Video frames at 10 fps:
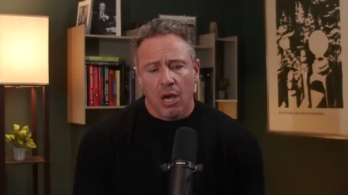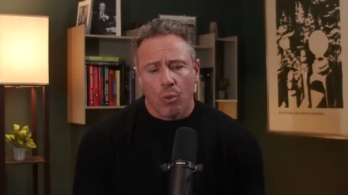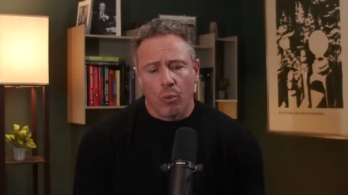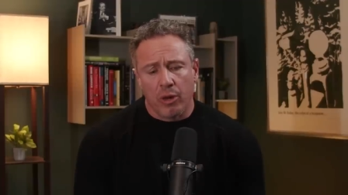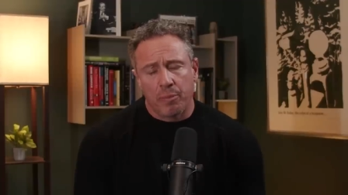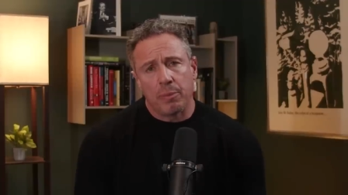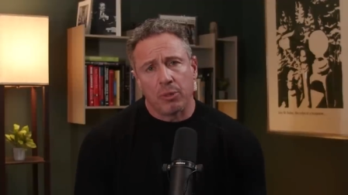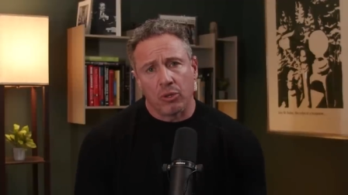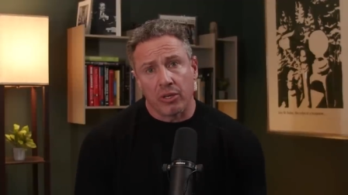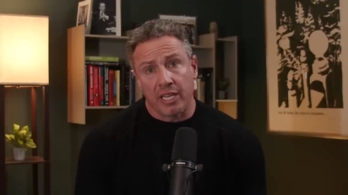where
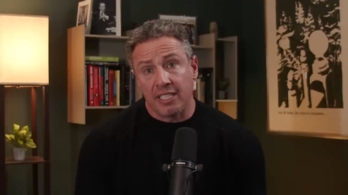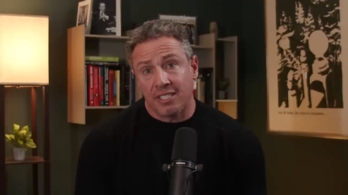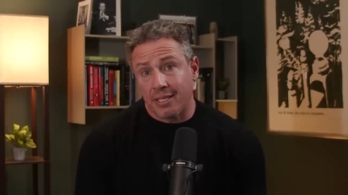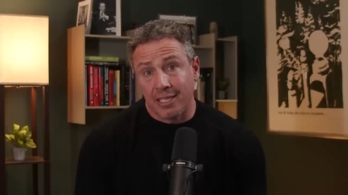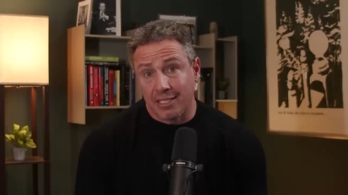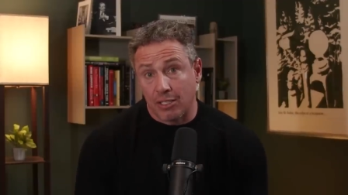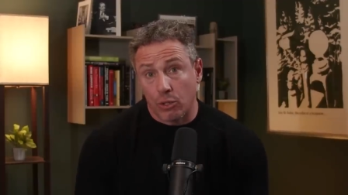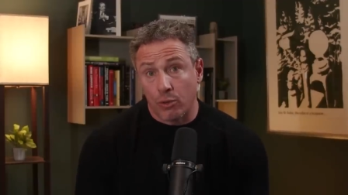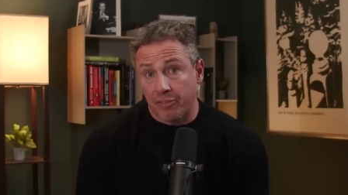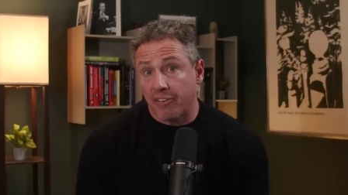people are against things that
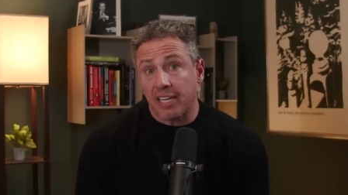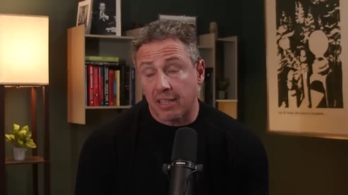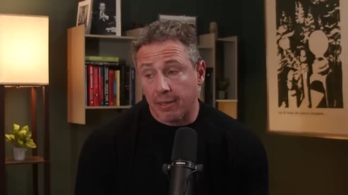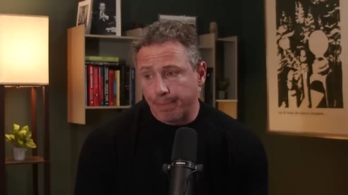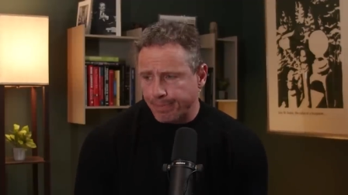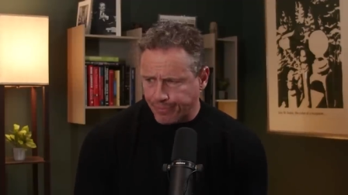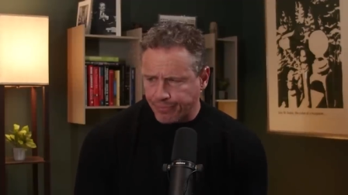don't affect them.